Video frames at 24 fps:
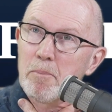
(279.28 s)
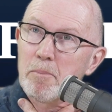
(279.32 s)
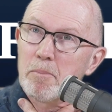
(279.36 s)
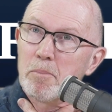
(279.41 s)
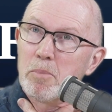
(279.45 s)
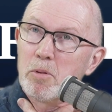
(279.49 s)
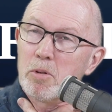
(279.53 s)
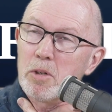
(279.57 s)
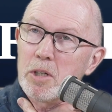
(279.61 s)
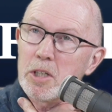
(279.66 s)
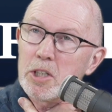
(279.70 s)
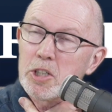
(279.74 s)

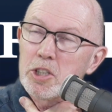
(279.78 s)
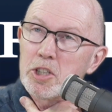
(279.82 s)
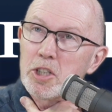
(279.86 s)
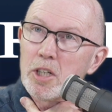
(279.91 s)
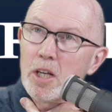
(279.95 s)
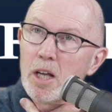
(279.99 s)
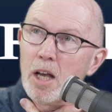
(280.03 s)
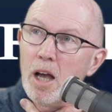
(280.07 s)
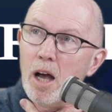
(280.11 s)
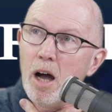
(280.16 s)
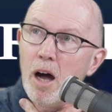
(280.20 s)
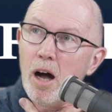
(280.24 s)
bullish
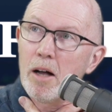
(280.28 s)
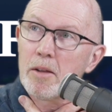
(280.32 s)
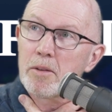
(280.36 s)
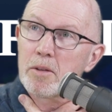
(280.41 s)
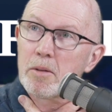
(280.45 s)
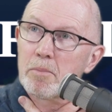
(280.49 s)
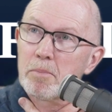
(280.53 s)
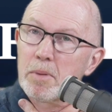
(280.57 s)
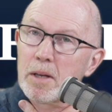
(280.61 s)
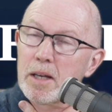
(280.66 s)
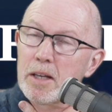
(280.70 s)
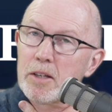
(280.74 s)
on
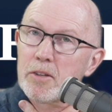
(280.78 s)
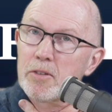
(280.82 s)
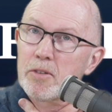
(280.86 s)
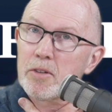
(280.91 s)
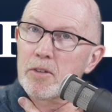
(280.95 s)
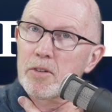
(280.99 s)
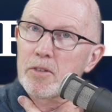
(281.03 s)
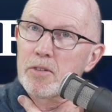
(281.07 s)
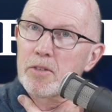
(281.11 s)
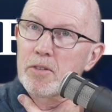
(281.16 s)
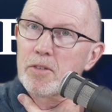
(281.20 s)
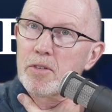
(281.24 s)
the
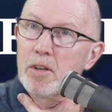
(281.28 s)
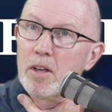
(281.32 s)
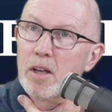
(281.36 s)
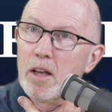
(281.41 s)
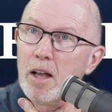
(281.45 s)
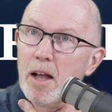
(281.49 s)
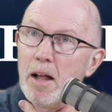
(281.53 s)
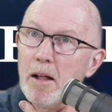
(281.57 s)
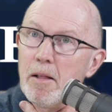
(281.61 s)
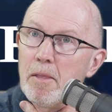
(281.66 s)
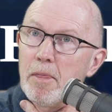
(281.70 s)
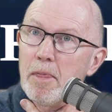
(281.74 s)
basis
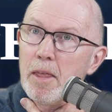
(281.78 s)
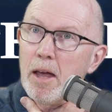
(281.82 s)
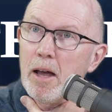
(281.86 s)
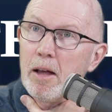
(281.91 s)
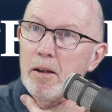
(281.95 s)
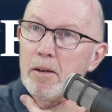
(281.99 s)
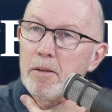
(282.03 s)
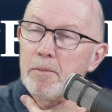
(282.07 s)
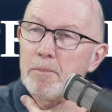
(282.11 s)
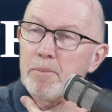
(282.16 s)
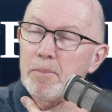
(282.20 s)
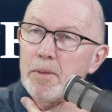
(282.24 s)

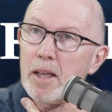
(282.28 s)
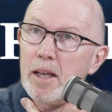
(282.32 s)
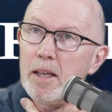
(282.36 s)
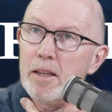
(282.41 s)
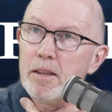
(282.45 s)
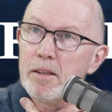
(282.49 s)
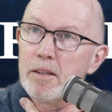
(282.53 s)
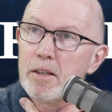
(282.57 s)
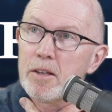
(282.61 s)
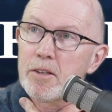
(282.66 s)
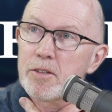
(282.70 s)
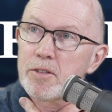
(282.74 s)
that
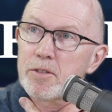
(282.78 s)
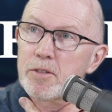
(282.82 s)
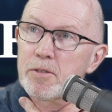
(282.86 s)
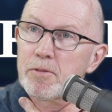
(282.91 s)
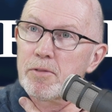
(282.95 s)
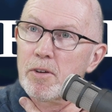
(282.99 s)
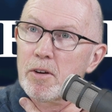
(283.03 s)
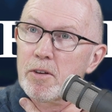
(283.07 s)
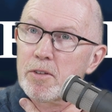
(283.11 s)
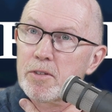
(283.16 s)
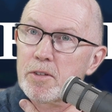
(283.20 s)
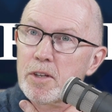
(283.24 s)
in
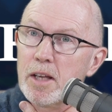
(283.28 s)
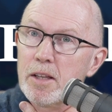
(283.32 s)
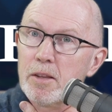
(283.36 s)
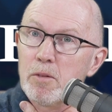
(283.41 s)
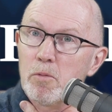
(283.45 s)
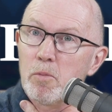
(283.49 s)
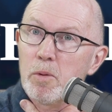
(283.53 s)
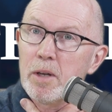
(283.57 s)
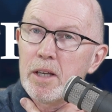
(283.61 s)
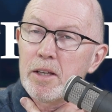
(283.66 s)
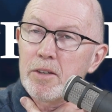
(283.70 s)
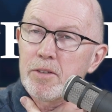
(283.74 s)

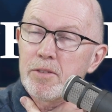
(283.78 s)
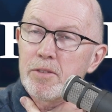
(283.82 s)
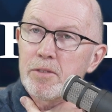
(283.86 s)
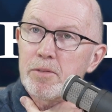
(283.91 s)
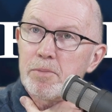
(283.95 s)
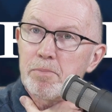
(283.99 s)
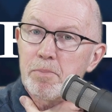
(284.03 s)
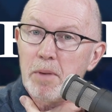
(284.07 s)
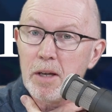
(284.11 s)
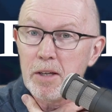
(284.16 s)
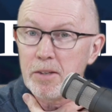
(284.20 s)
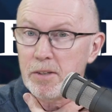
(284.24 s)
the weeks,
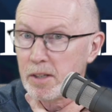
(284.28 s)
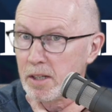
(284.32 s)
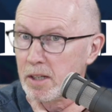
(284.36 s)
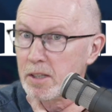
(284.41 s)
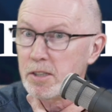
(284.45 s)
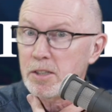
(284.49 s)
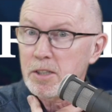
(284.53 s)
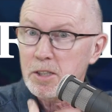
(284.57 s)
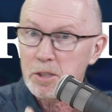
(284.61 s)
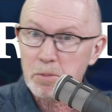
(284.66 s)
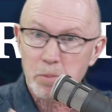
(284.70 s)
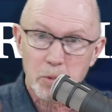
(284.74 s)
basically,
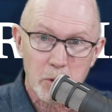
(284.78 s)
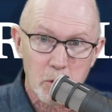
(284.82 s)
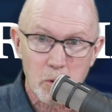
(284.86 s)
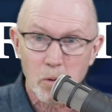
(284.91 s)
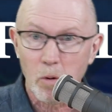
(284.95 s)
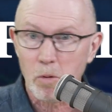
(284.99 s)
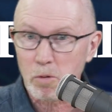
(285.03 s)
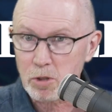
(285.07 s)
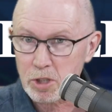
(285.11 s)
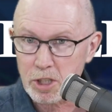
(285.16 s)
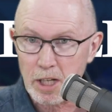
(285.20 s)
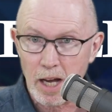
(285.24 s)
since we
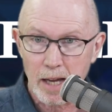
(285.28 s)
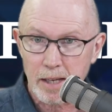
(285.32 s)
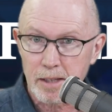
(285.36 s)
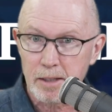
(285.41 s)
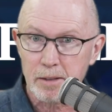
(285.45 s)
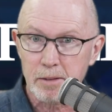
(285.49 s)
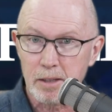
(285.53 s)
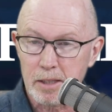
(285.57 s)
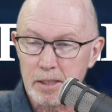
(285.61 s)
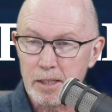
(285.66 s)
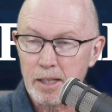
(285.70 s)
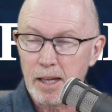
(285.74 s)
all
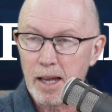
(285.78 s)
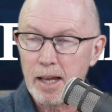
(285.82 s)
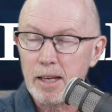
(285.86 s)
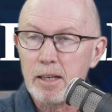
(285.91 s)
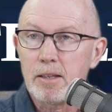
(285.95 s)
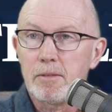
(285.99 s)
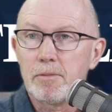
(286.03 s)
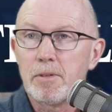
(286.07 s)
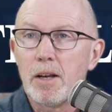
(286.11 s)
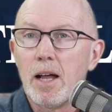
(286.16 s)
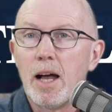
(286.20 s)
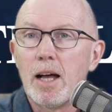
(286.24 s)
chatted at the end
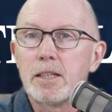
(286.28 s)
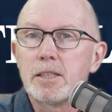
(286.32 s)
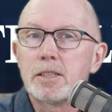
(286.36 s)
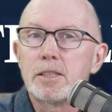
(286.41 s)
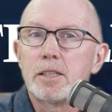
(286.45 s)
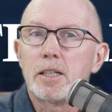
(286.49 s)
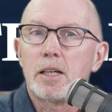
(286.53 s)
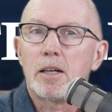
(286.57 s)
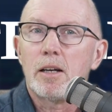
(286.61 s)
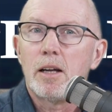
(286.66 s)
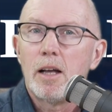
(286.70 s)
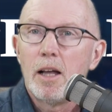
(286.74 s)
of
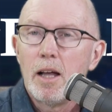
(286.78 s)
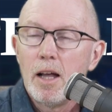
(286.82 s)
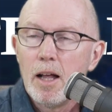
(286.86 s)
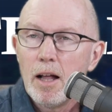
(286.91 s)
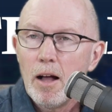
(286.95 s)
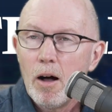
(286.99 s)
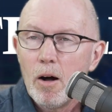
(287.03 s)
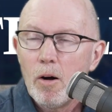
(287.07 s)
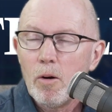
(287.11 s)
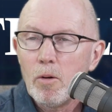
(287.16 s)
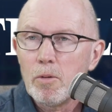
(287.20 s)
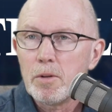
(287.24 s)
last year,
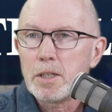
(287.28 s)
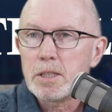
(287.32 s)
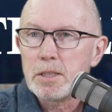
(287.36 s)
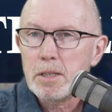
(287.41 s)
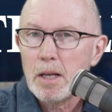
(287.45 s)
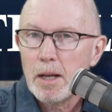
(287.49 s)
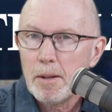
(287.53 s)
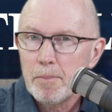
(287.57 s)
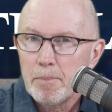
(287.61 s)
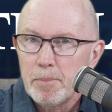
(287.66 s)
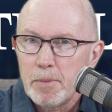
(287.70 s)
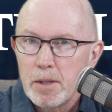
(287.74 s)
all this
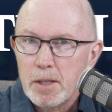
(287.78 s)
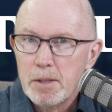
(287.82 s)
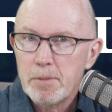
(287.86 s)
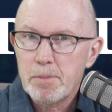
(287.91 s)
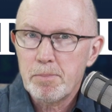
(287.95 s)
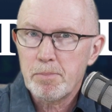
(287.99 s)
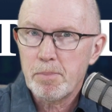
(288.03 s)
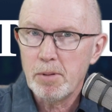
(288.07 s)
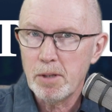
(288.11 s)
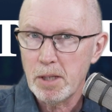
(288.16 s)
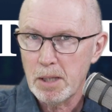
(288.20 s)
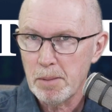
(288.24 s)

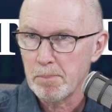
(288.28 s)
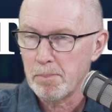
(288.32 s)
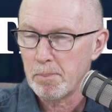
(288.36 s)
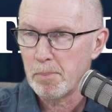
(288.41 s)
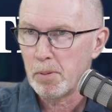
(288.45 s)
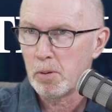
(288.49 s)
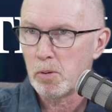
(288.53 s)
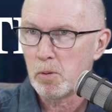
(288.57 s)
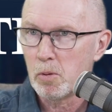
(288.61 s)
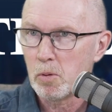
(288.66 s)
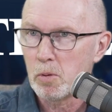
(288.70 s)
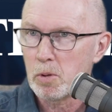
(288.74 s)
pretty
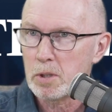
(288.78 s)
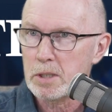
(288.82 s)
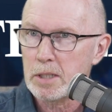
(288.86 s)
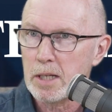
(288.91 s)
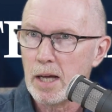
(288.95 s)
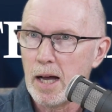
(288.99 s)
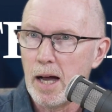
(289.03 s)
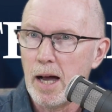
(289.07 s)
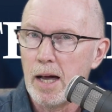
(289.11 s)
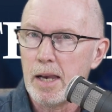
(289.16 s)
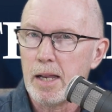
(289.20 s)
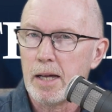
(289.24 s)
poor
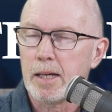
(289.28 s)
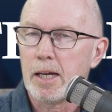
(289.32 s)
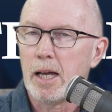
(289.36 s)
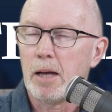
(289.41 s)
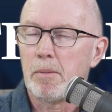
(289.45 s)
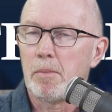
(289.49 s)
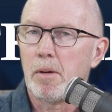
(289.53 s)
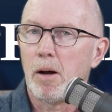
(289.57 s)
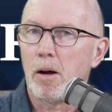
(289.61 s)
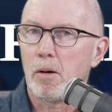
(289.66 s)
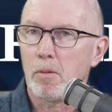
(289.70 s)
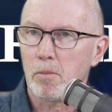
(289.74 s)
data
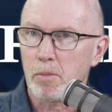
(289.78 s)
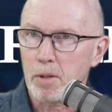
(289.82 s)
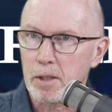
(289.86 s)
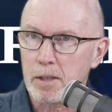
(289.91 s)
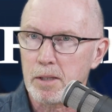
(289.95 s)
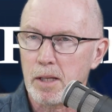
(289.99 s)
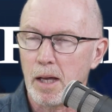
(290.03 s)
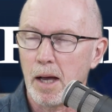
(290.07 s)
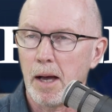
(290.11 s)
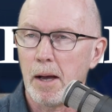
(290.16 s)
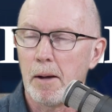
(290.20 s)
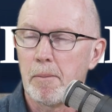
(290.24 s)
came out
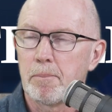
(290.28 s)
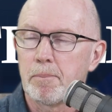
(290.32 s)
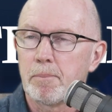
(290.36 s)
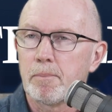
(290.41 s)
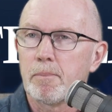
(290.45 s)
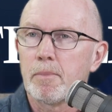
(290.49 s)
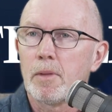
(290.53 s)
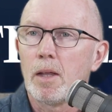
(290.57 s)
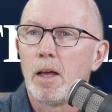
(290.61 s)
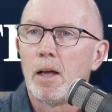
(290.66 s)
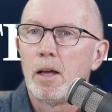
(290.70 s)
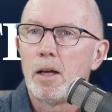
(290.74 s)
with
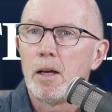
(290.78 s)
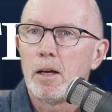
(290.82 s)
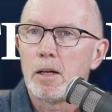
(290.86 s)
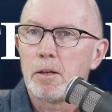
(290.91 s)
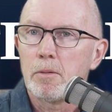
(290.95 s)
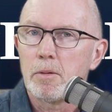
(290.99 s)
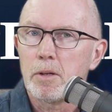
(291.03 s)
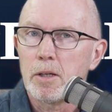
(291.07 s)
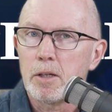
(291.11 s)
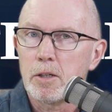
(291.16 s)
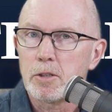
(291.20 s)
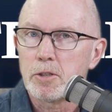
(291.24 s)

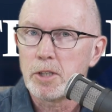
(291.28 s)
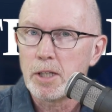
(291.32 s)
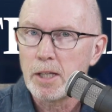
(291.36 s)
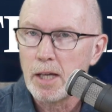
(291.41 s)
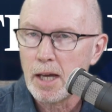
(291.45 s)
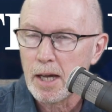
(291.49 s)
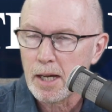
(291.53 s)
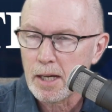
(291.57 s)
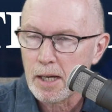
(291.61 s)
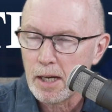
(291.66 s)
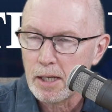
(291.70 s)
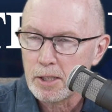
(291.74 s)

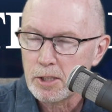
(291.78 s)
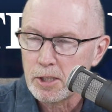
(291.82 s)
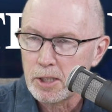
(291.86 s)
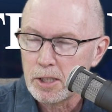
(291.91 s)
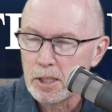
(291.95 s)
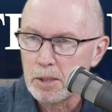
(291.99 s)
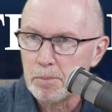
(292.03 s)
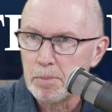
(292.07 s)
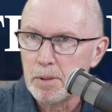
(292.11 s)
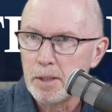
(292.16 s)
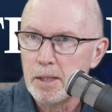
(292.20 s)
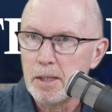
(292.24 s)

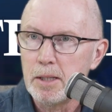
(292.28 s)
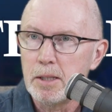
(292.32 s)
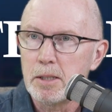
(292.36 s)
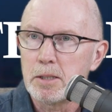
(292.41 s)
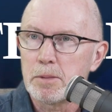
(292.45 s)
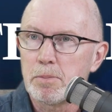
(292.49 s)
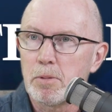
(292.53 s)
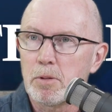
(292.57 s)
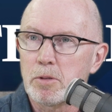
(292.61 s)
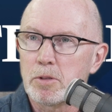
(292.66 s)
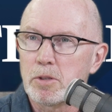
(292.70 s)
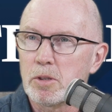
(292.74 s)
GDP is
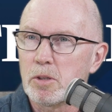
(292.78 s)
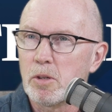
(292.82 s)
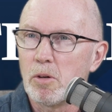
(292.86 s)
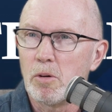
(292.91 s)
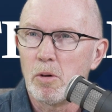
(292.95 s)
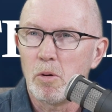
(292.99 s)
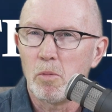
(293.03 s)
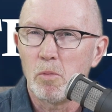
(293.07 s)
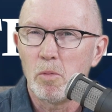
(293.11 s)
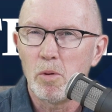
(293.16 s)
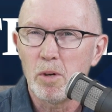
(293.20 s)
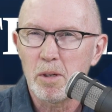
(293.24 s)
supposed to go
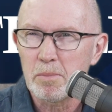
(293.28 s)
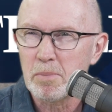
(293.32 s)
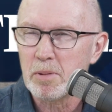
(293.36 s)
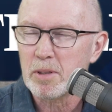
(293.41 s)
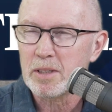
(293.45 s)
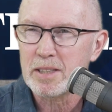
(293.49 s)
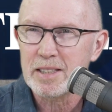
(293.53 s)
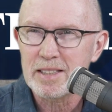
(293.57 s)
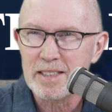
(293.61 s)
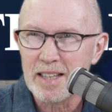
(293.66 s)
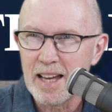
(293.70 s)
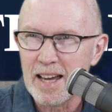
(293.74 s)
at
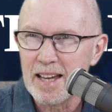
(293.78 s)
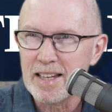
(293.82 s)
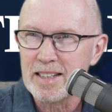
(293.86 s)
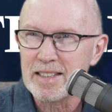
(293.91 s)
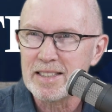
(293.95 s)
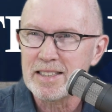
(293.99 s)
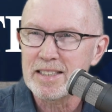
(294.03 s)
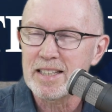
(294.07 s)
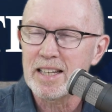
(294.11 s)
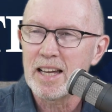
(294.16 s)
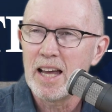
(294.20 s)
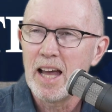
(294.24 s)

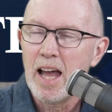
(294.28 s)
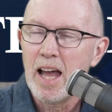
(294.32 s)
1%.